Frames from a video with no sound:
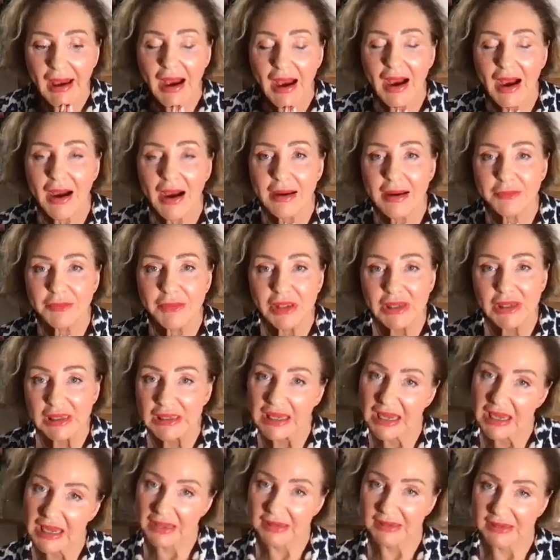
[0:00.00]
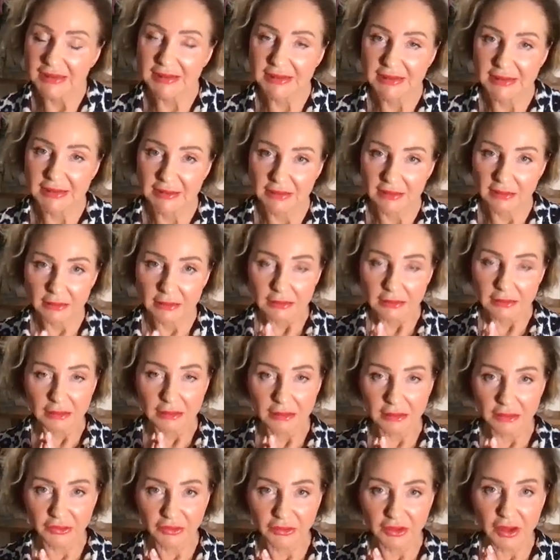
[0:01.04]
I'm going to guess
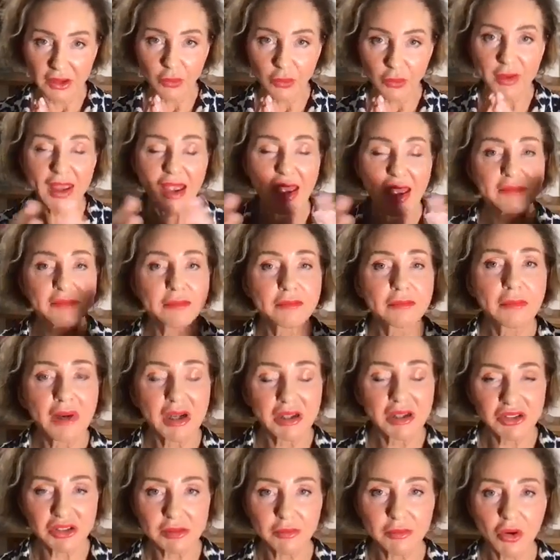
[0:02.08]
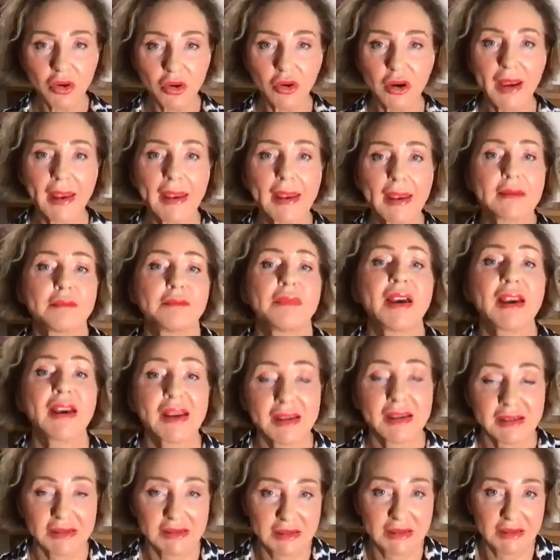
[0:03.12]
that we have much more
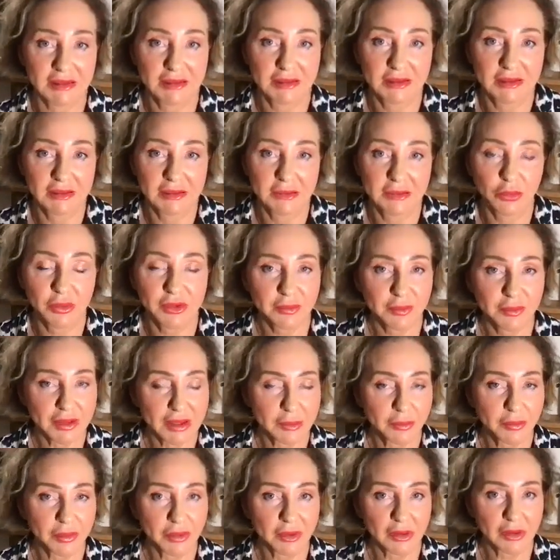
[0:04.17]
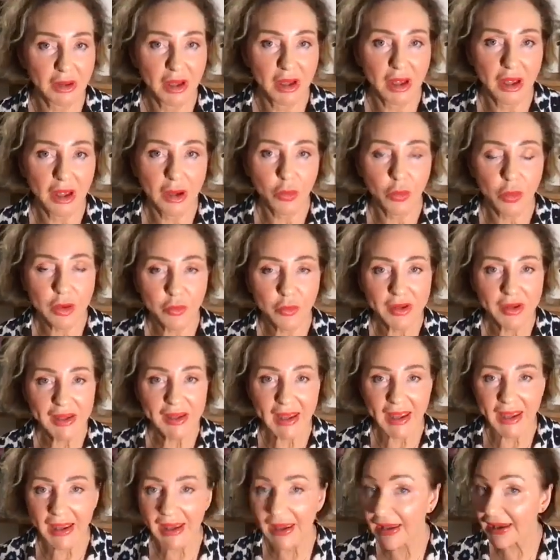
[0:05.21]
impact with people when we
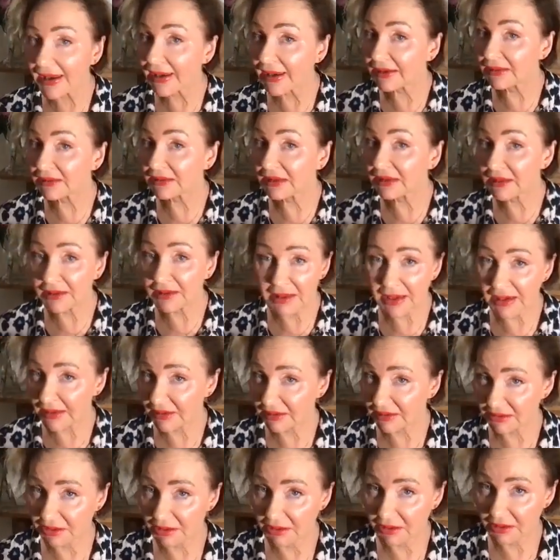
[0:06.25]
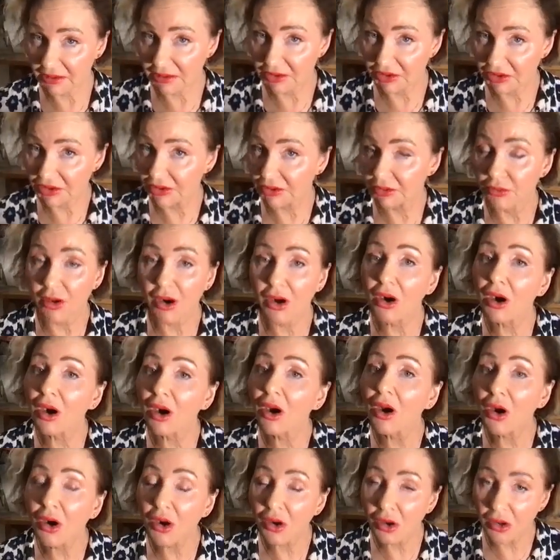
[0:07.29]
can connect to our
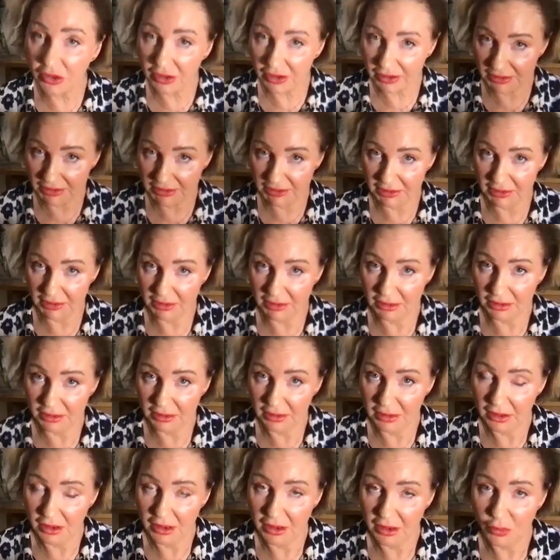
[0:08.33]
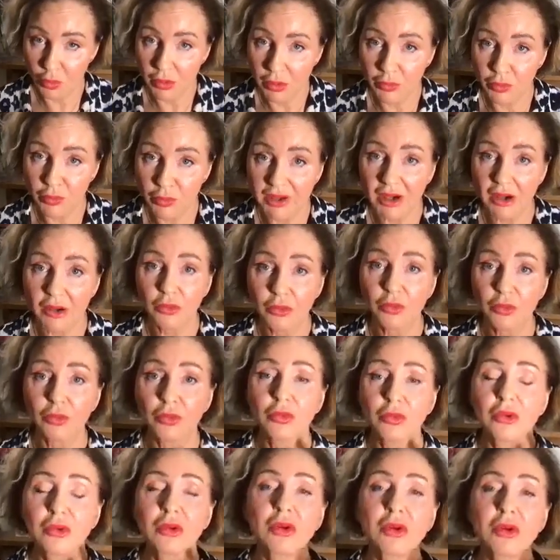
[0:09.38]
heart, when we are
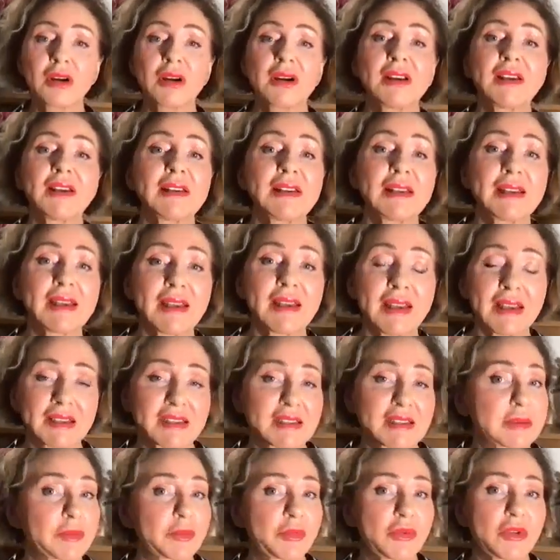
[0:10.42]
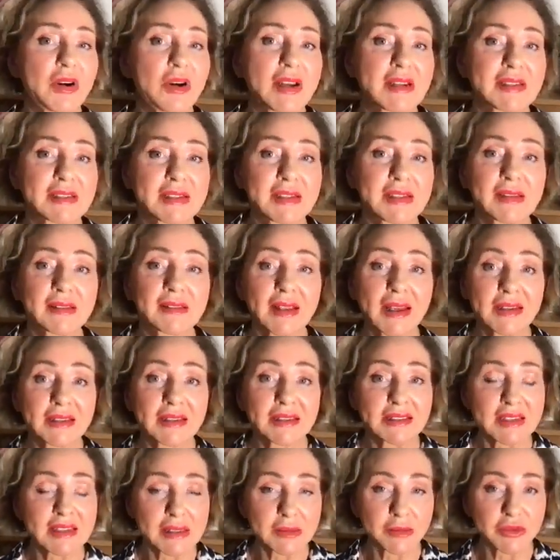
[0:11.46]
really expressing
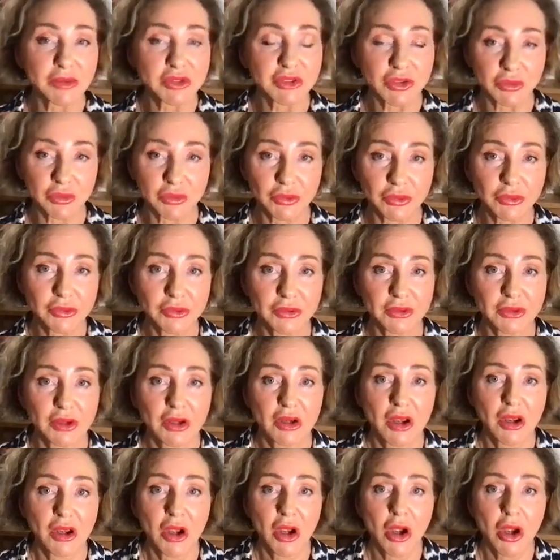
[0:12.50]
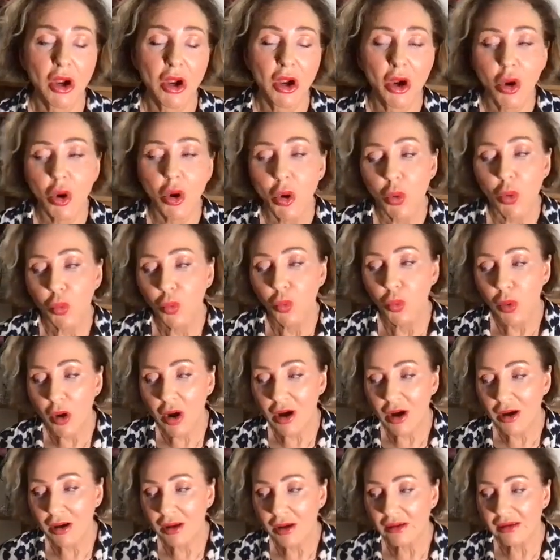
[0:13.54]
that deeper truth
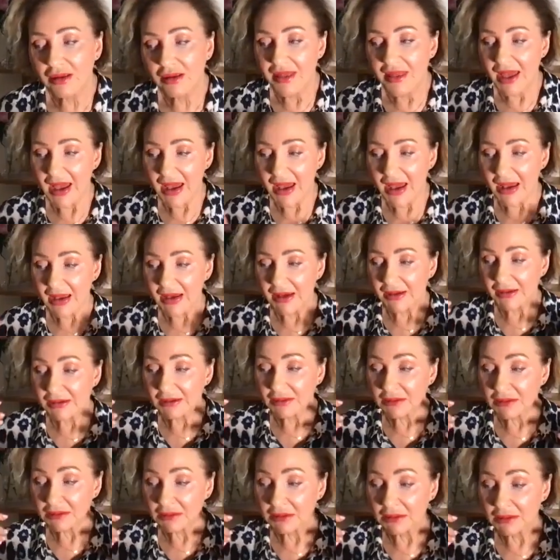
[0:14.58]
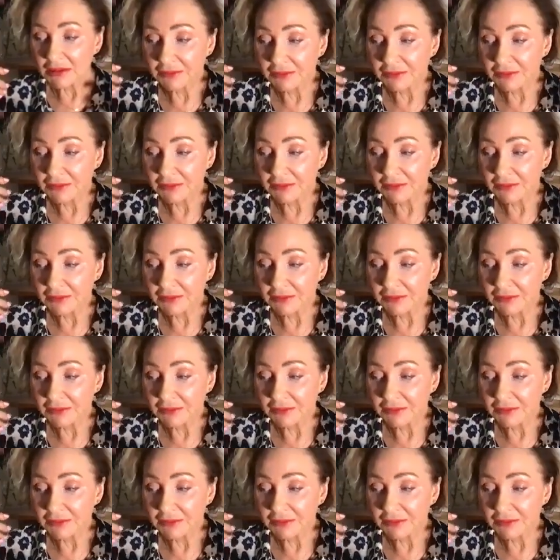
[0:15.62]
rather than